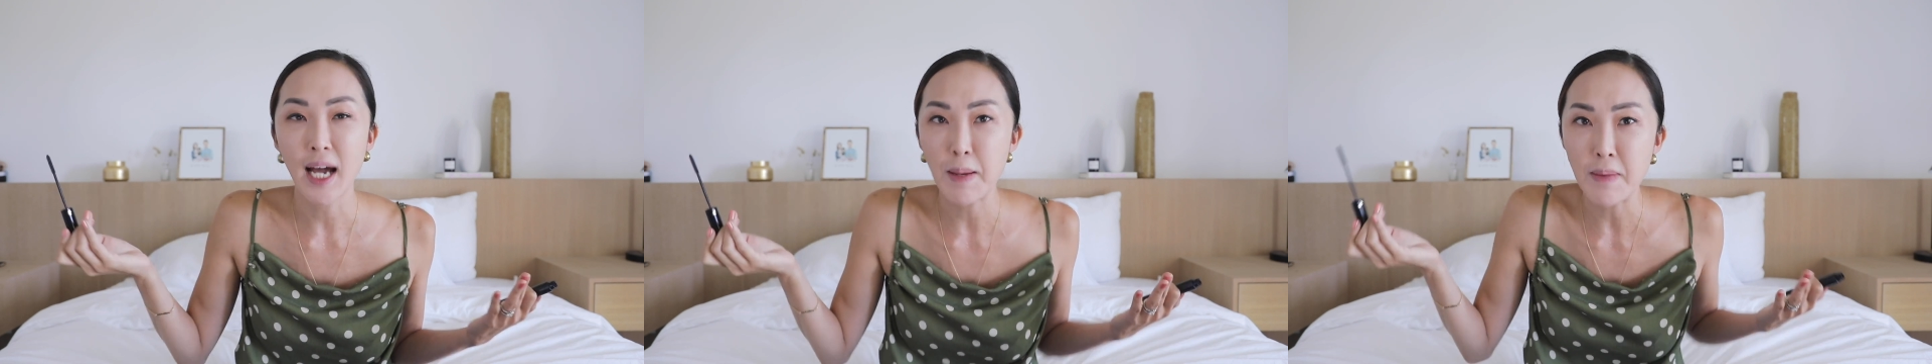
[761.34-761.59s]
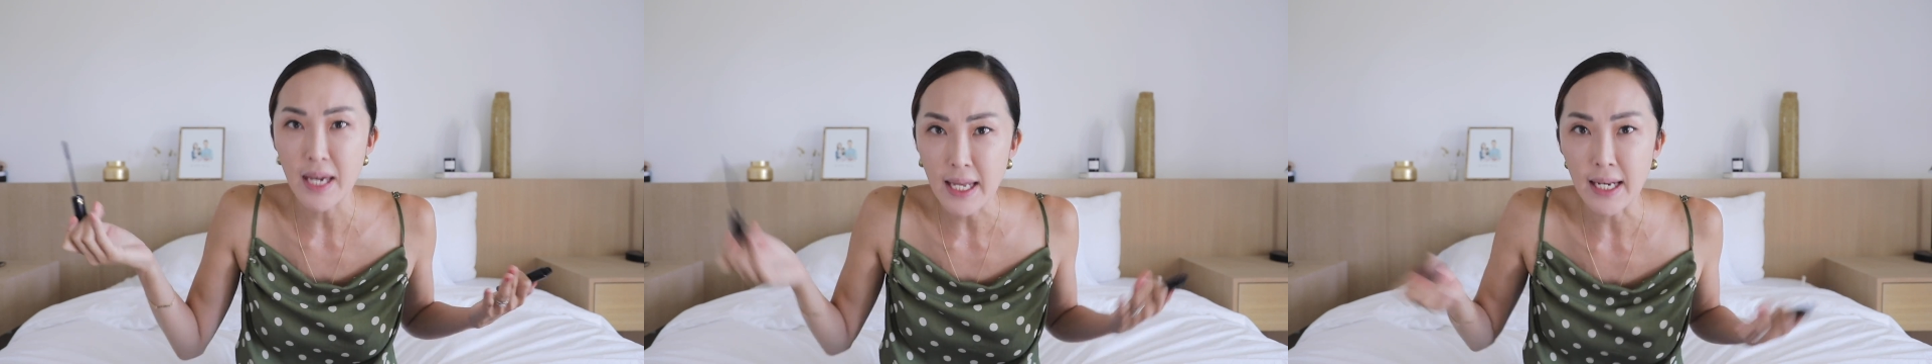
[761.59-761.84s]

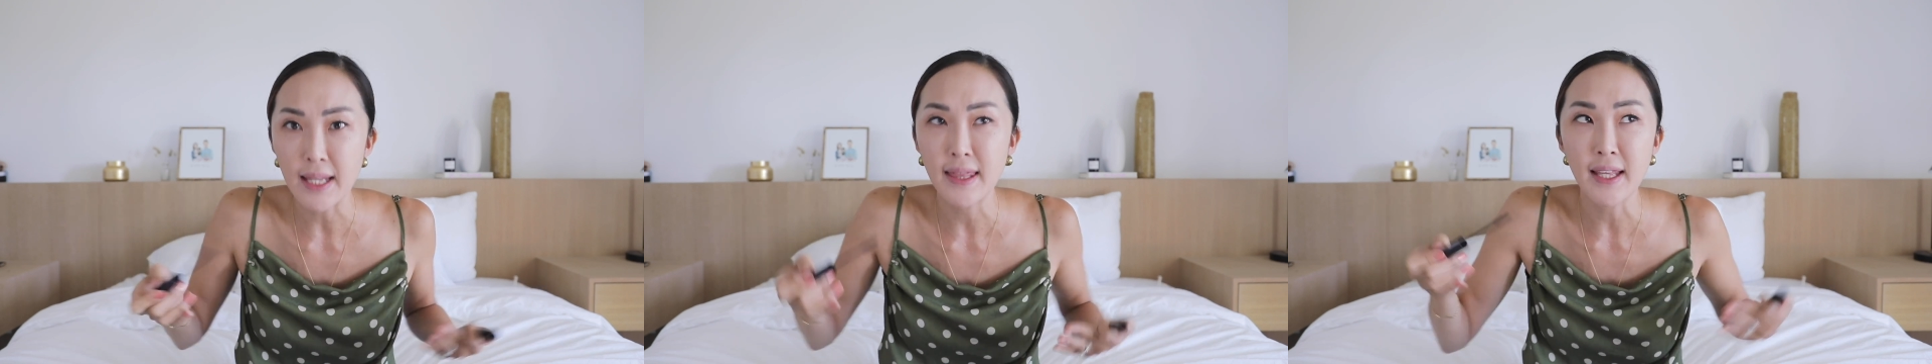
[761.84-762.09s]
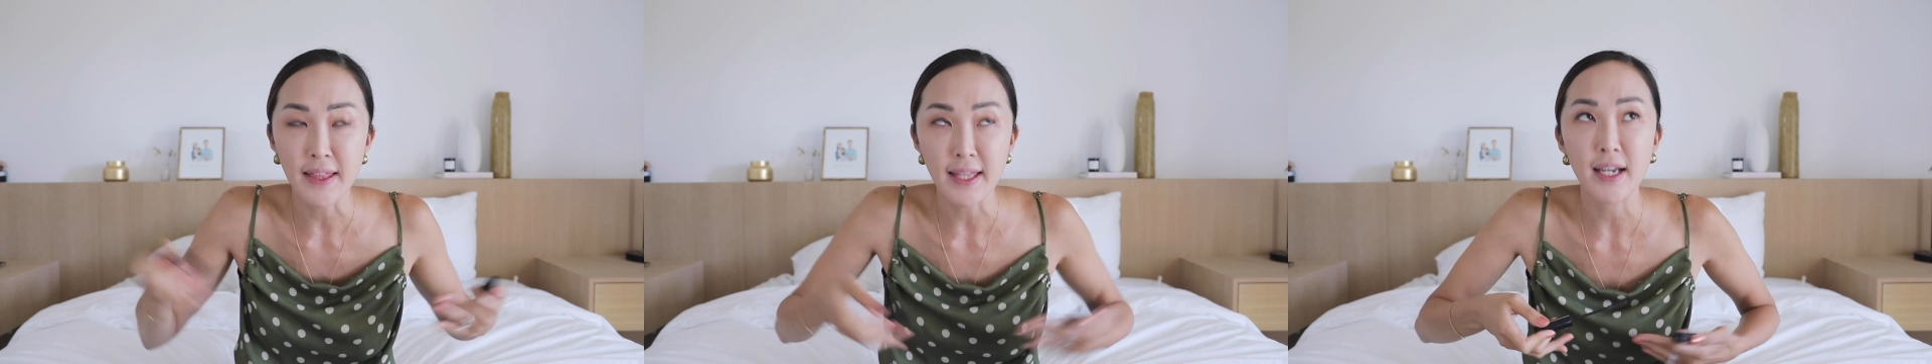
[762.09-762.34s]
I'm in
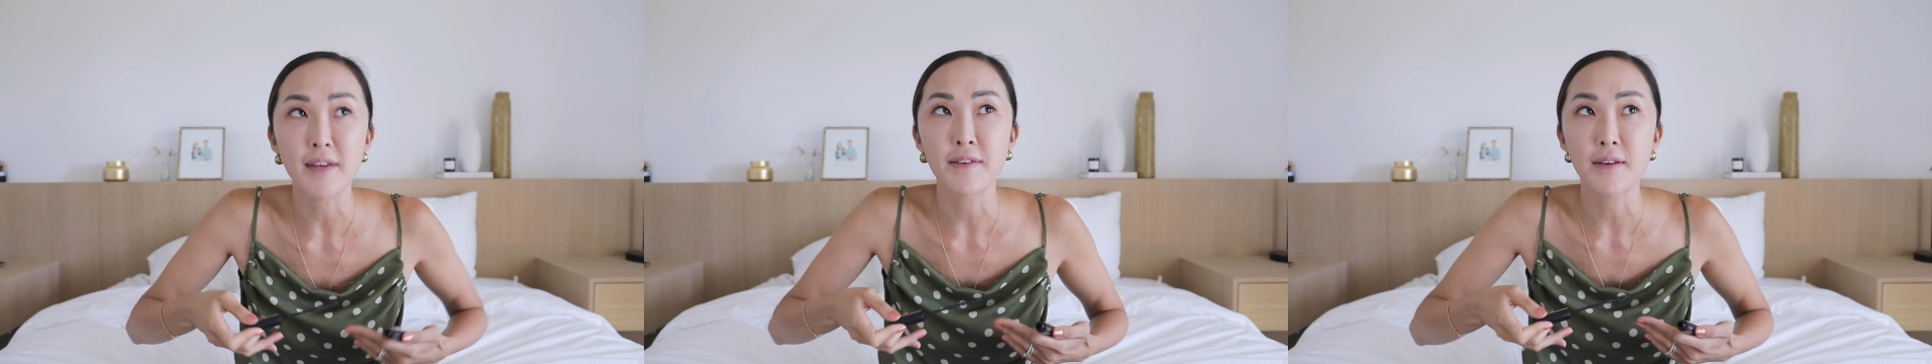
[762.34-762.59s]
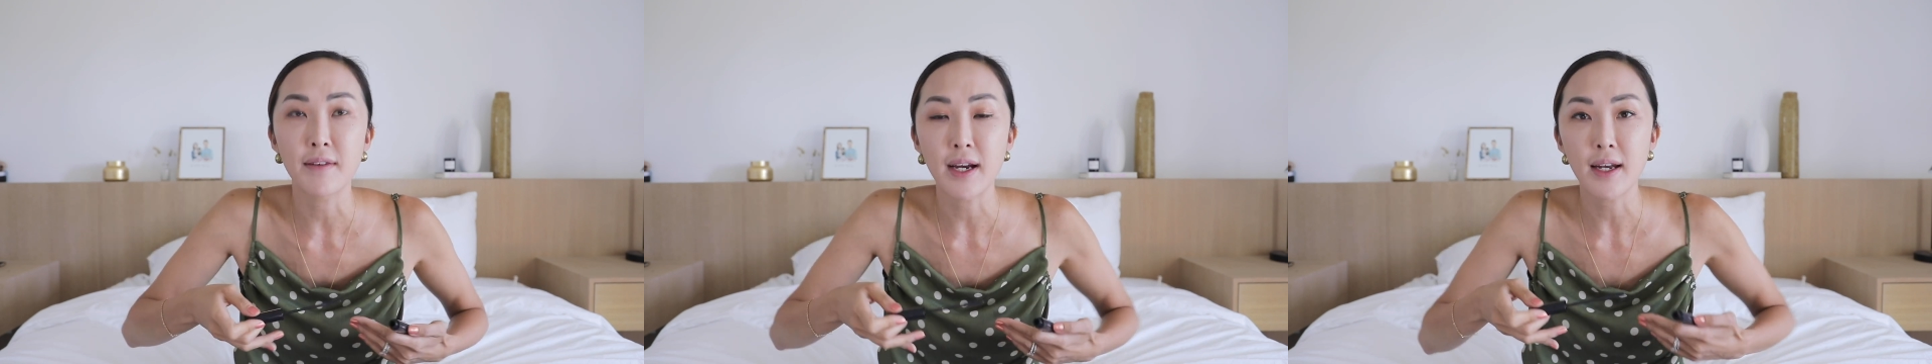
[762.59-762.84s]
the thick of
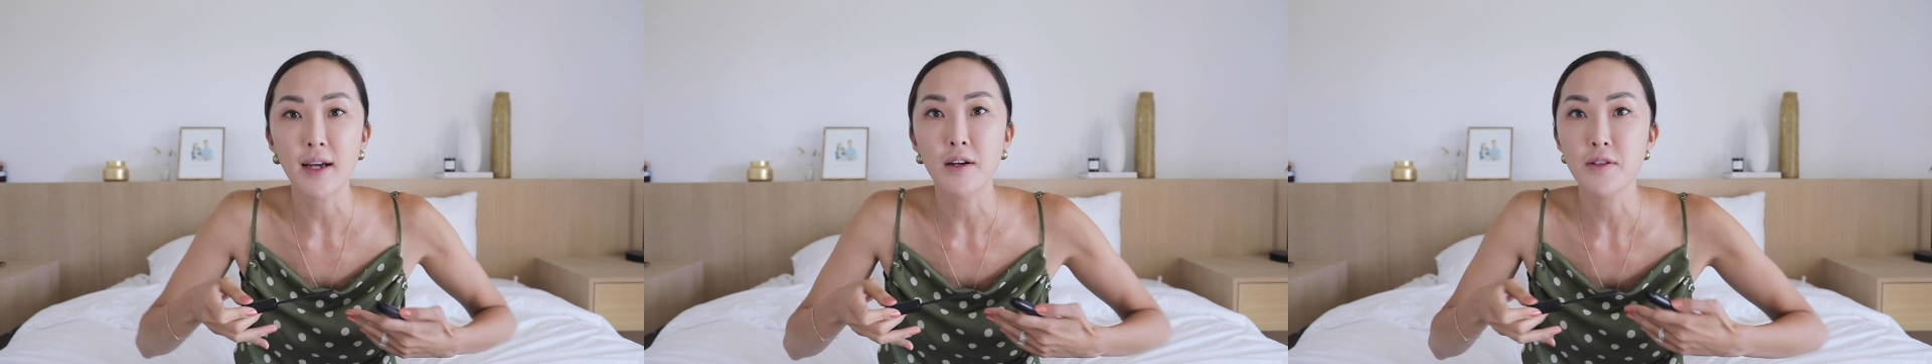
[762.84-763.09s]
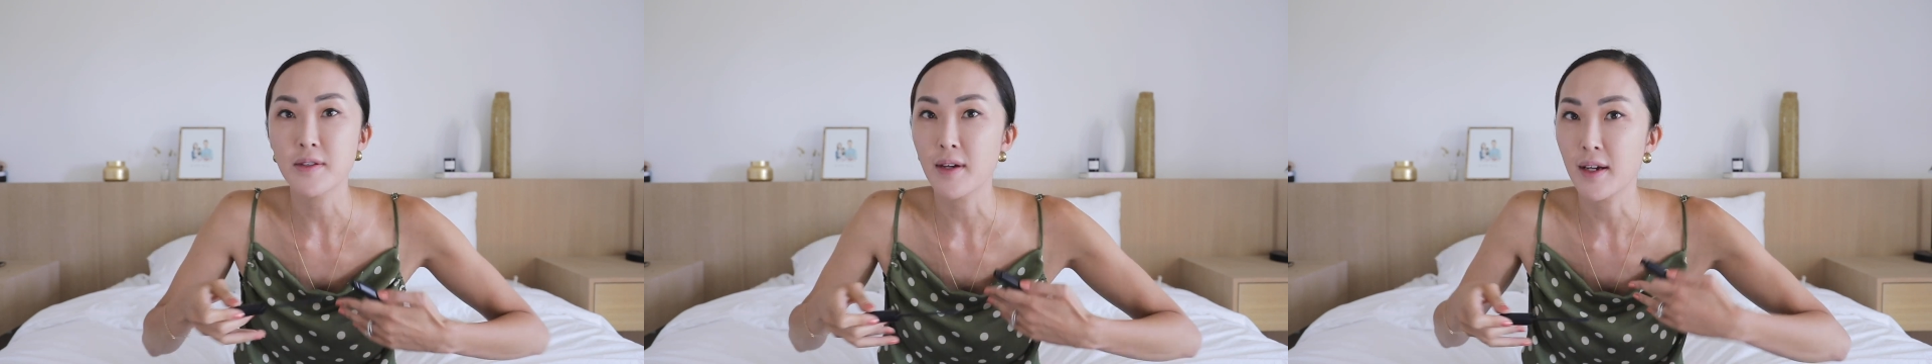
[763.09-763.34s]
it right
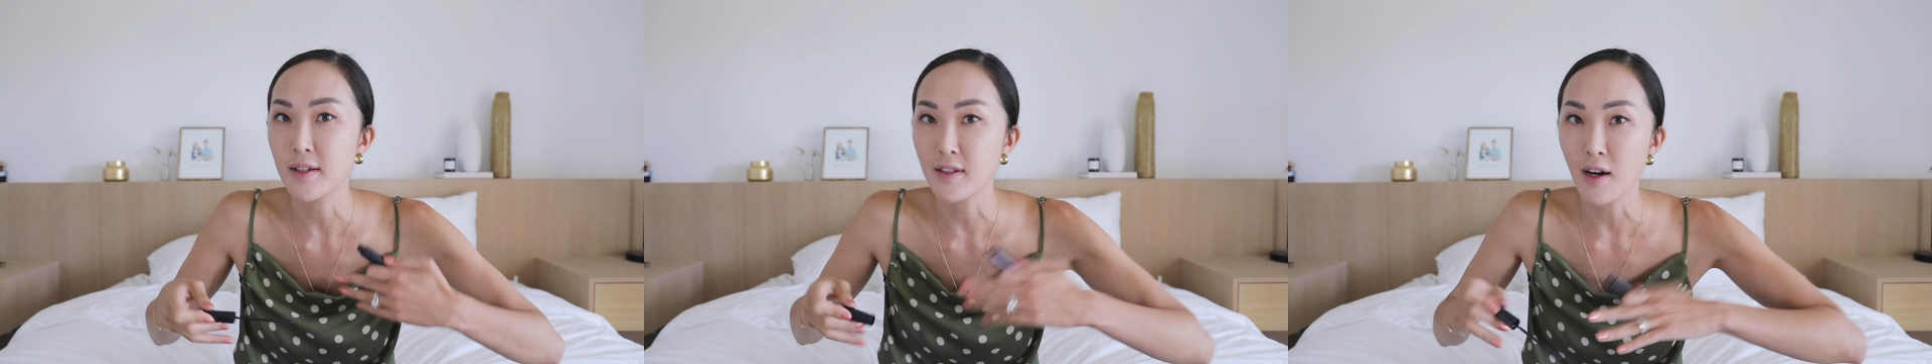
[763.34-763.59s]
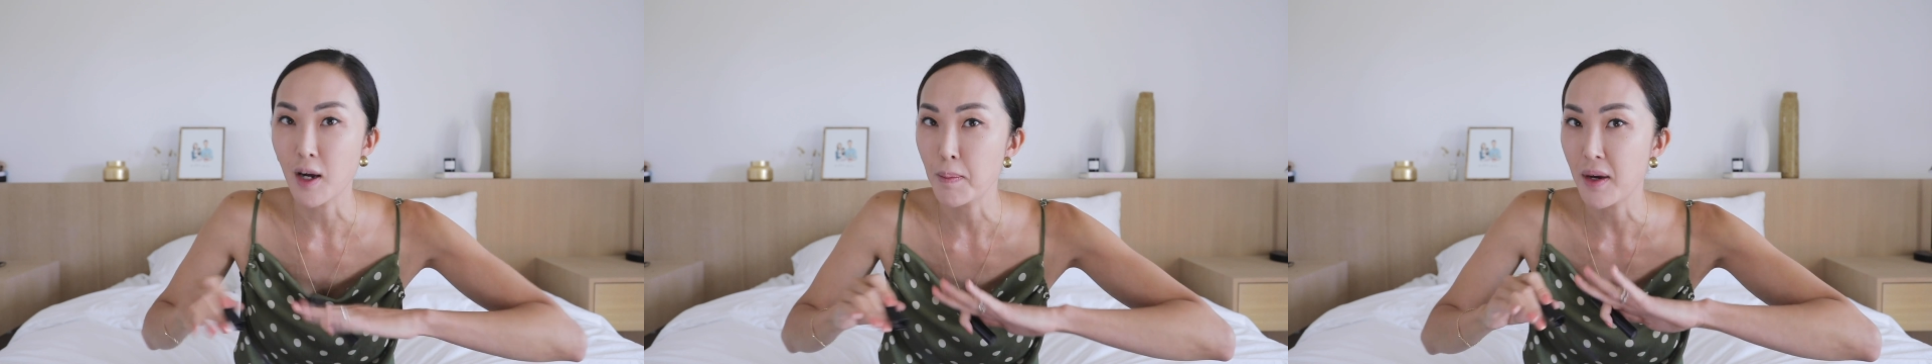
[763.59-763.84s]
now, so I could
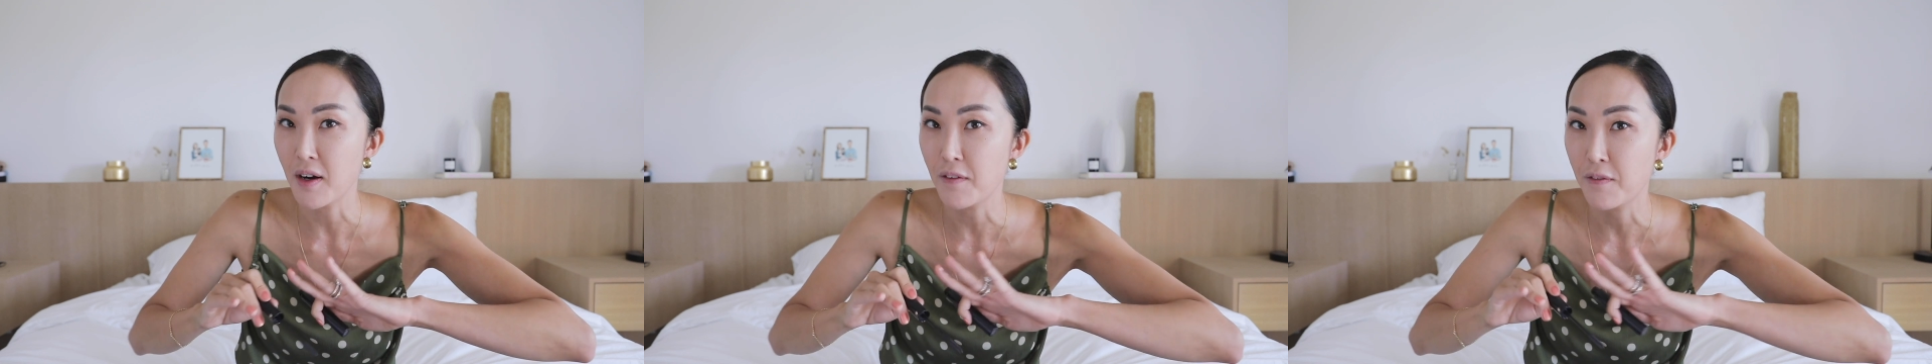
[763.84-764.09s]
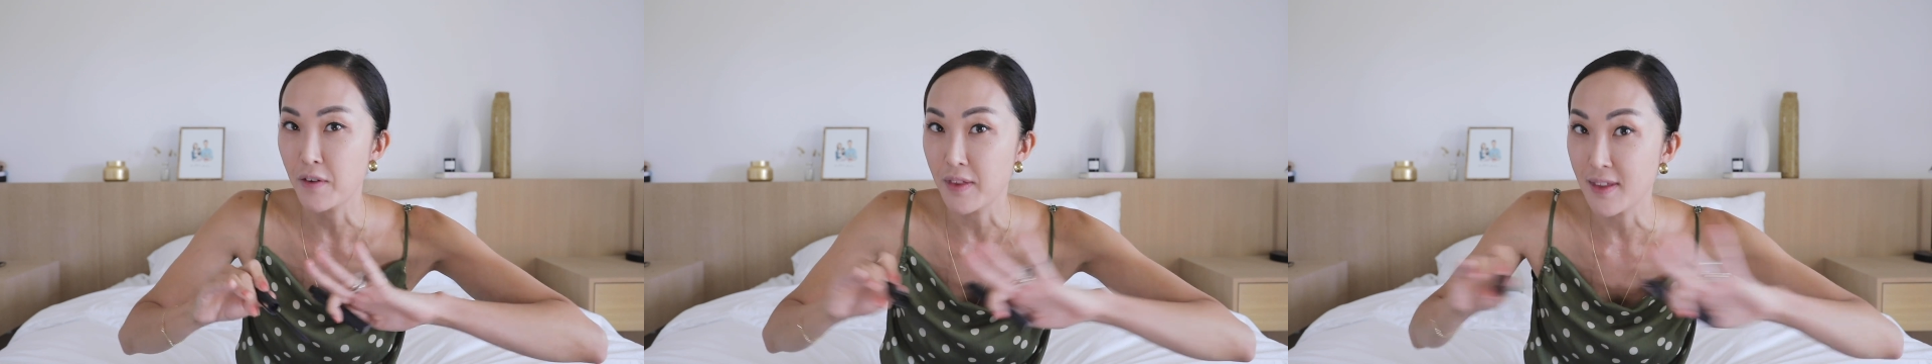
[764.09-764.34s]
talk about
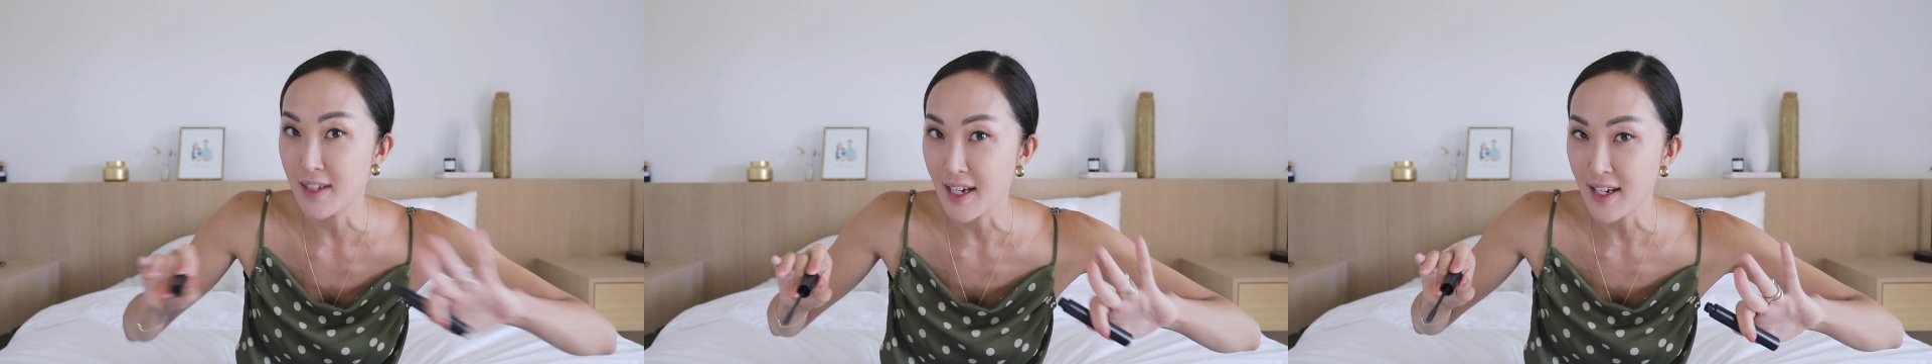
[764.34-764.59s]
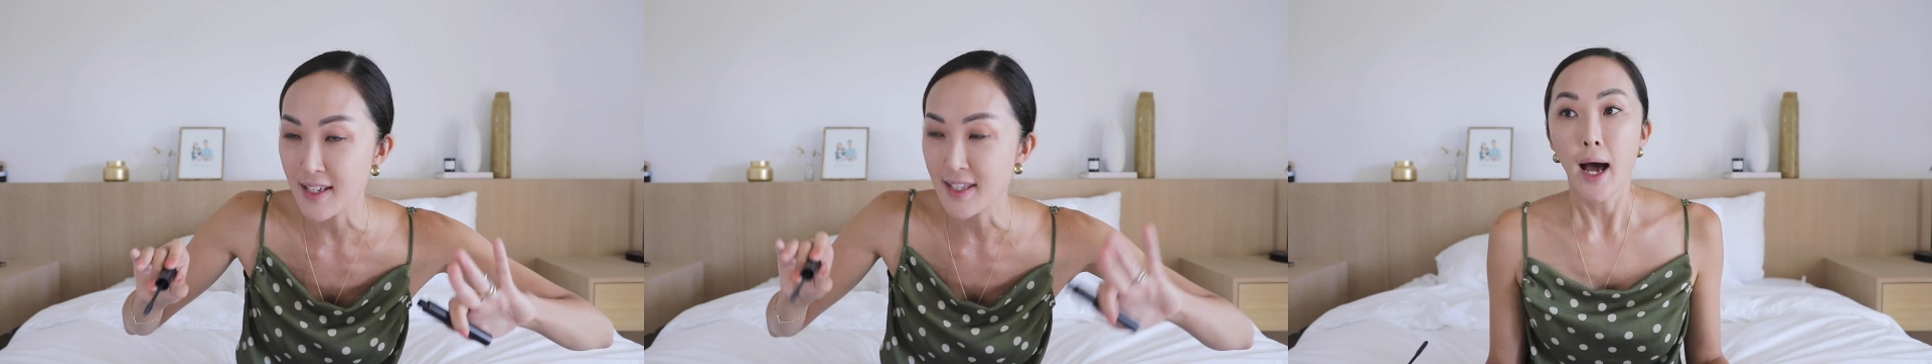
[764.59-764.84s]
it for
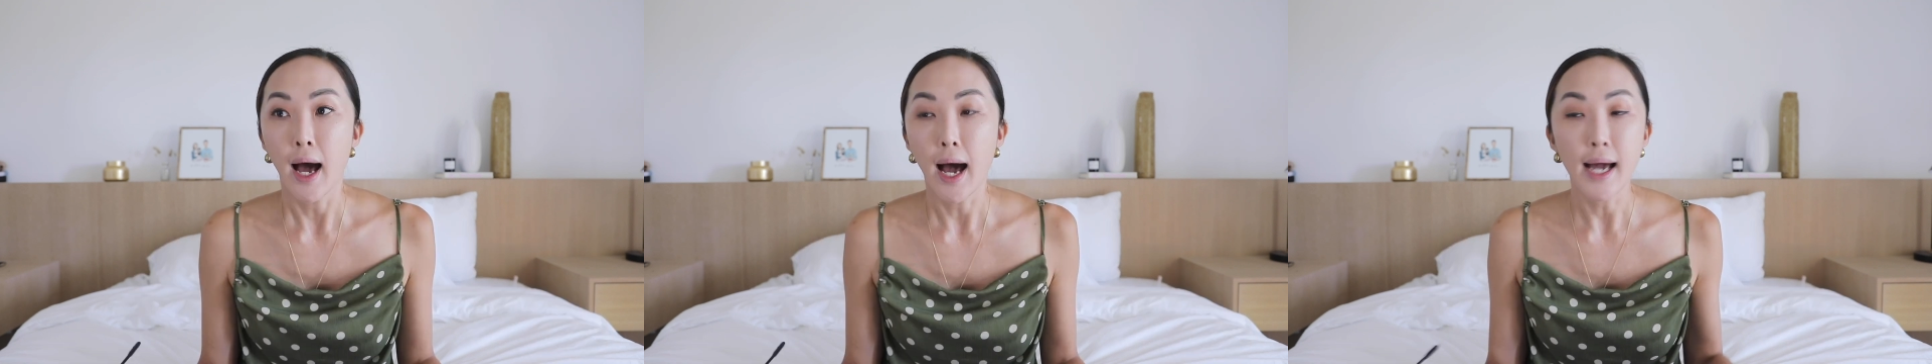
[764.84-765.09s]
days.